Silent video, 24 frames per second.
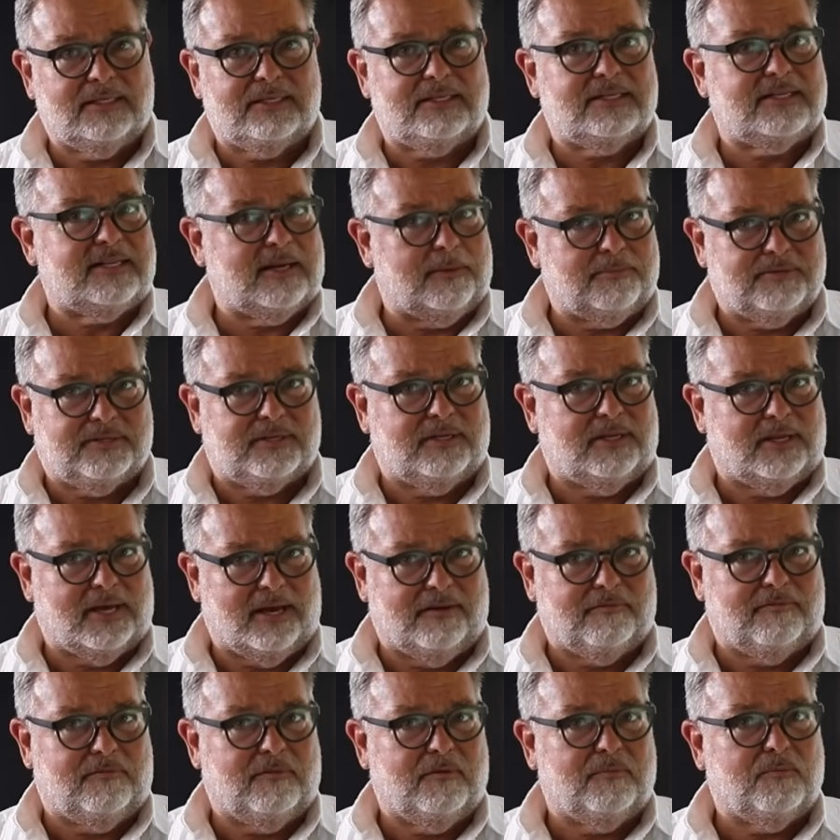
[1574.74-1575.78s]
the steps that
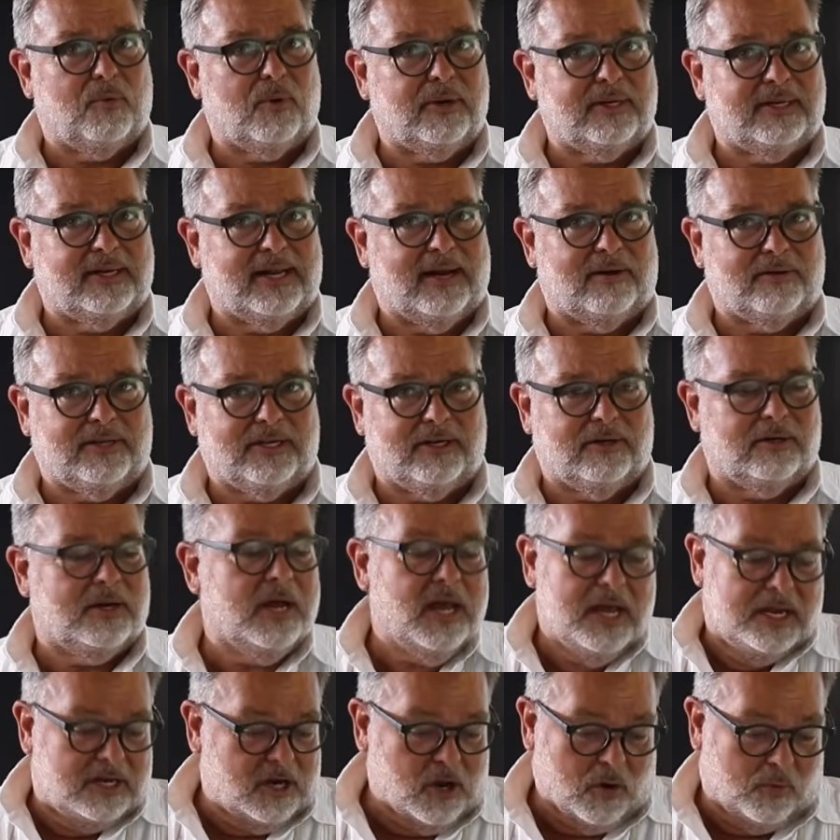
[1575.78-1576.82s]
I've pointed out here.
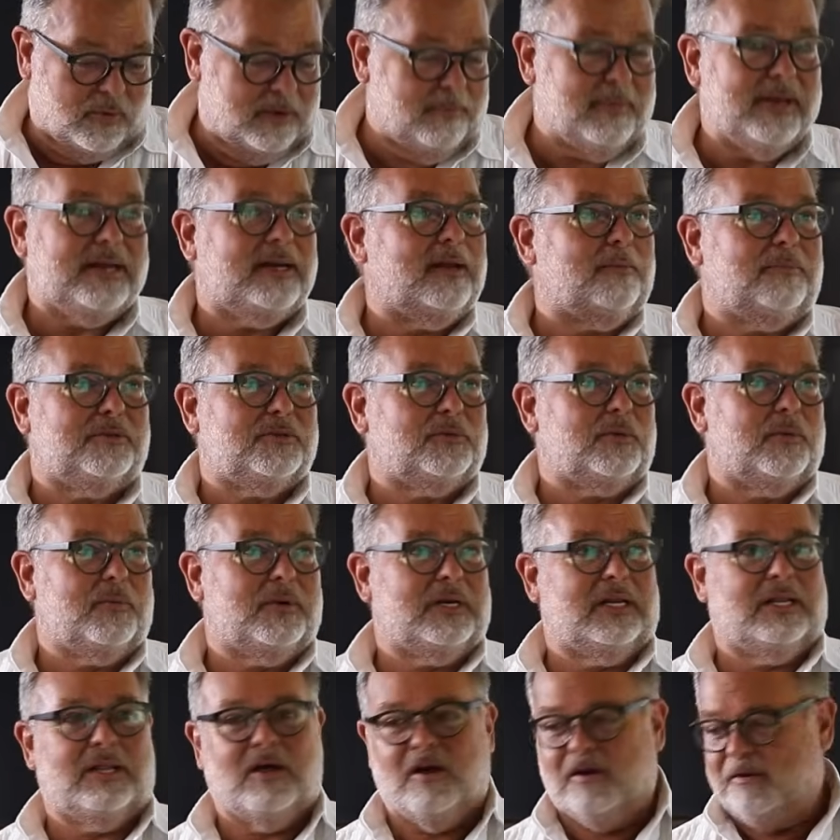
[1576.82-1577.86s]
No, we made it up as we went
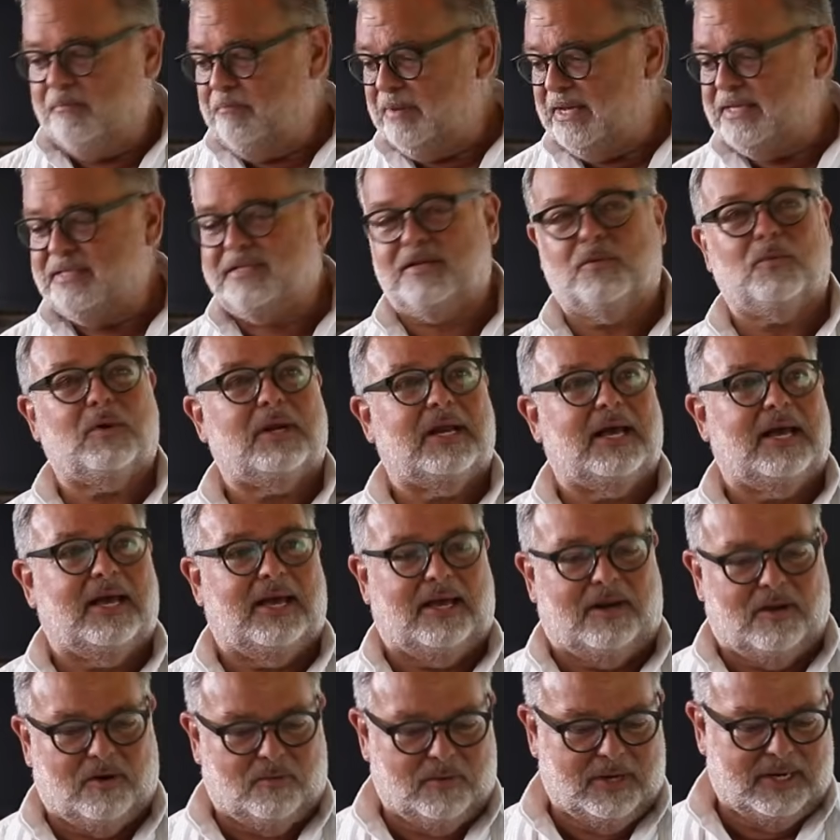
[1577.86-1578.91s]
along based on what I
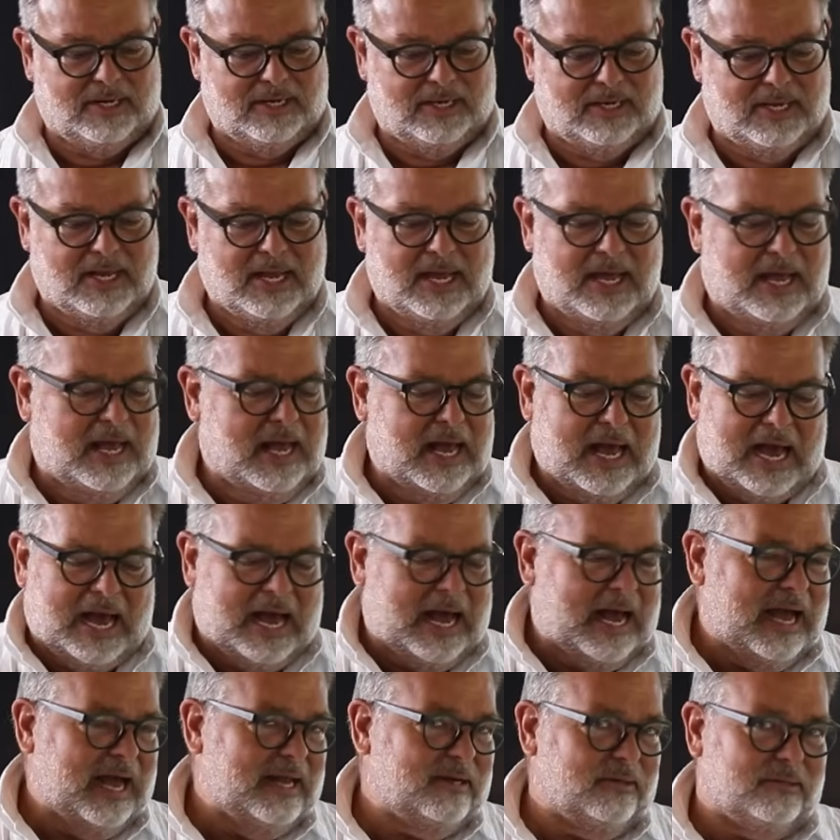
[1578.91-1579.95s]
had already.
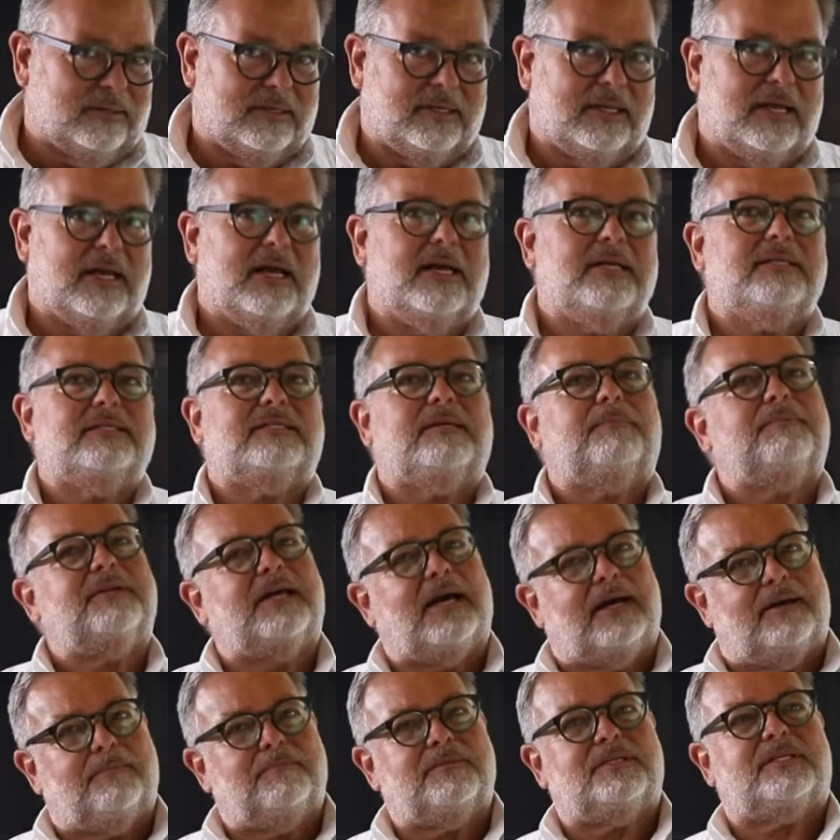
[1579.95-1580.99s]

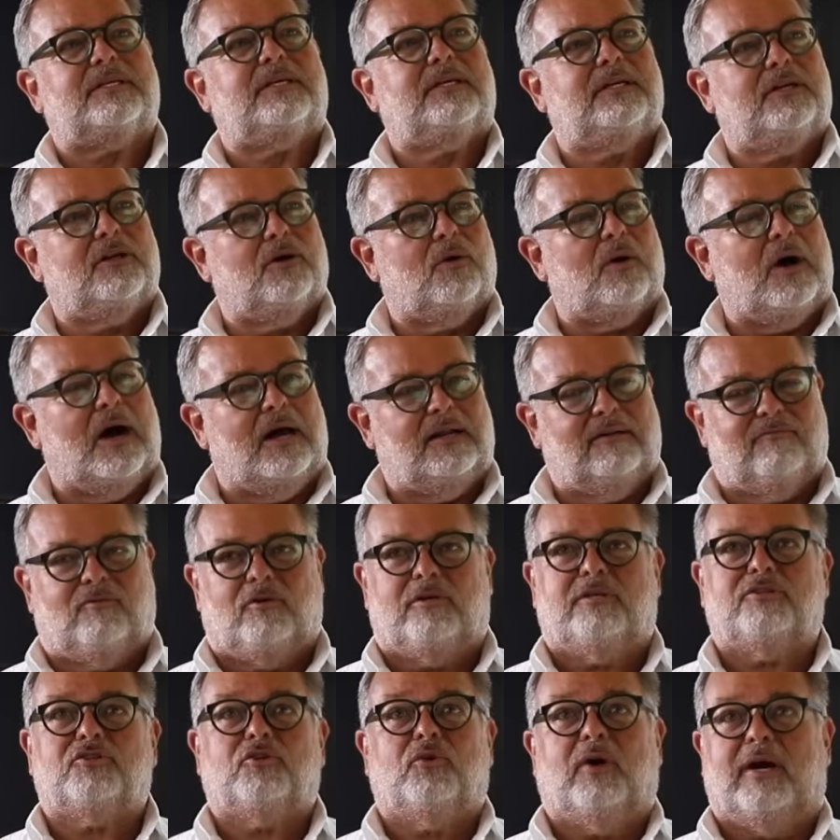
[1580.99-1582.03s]
Sometimes, olive
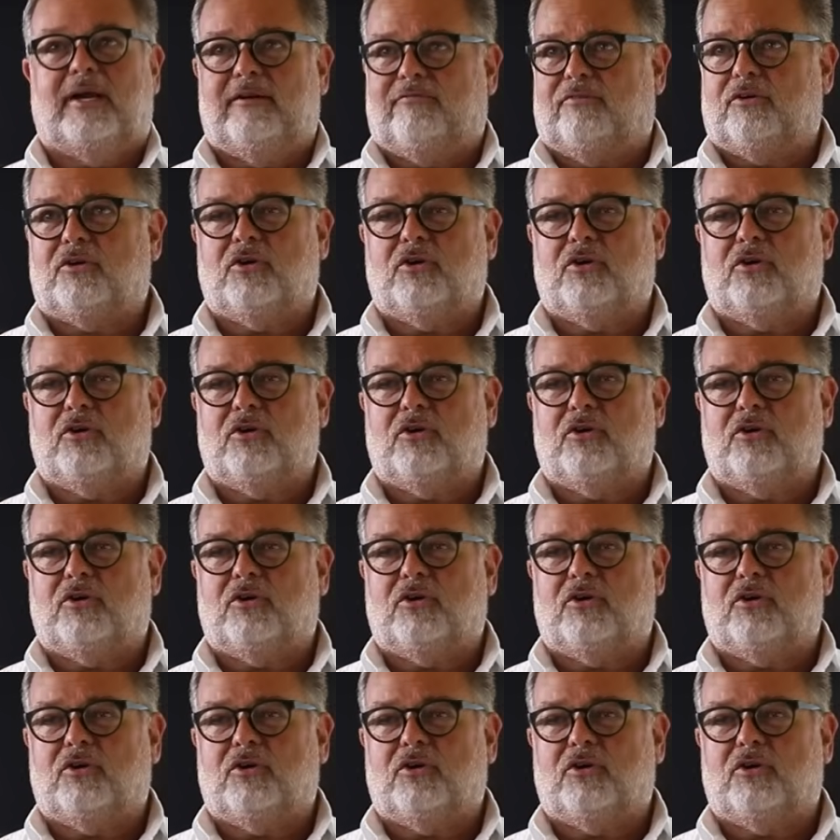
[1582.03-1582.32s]
oil is great for